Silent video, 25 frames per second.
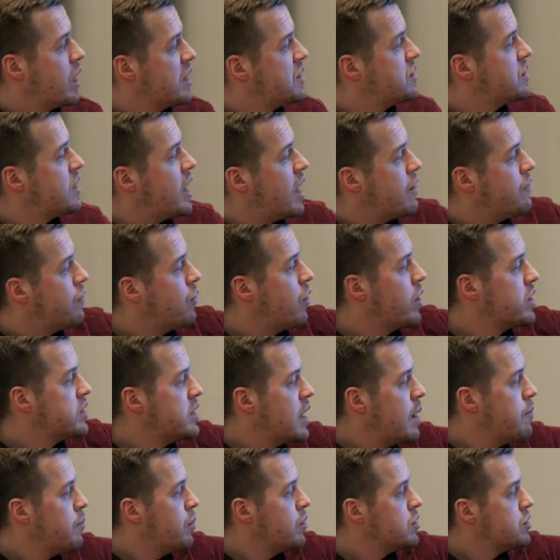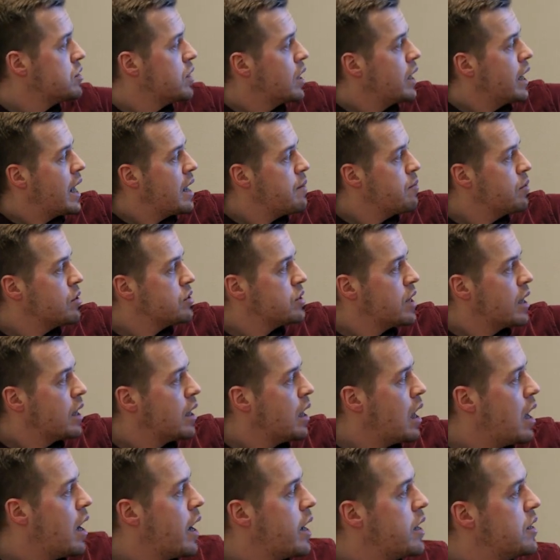let's say, for example, the labels
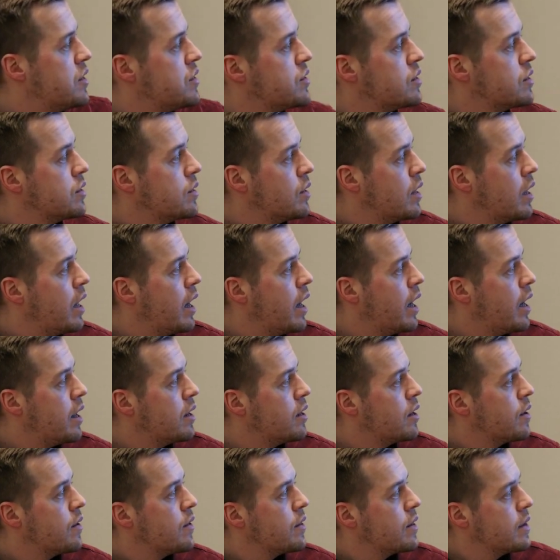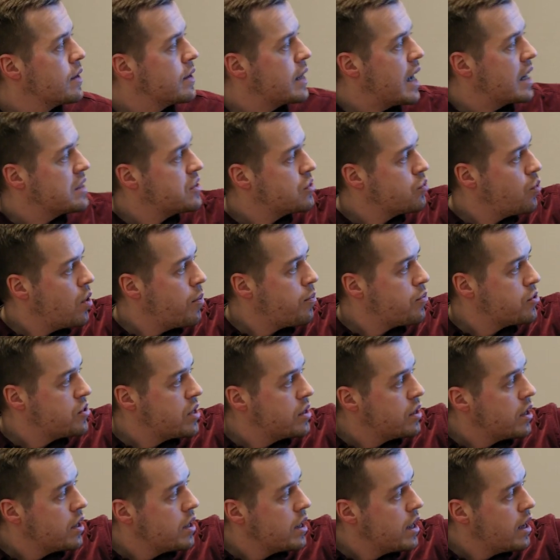and lines, and that's
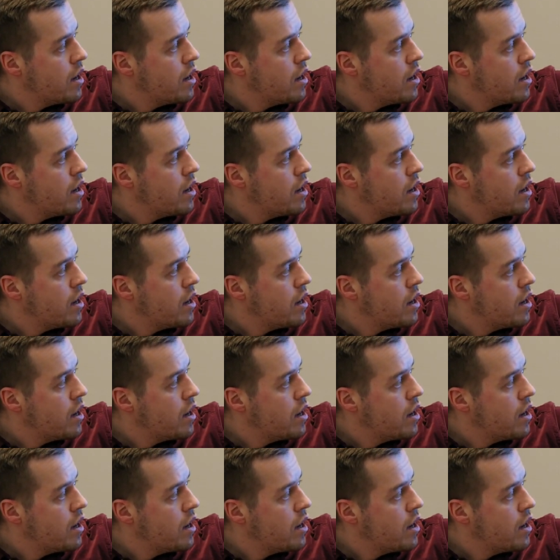represented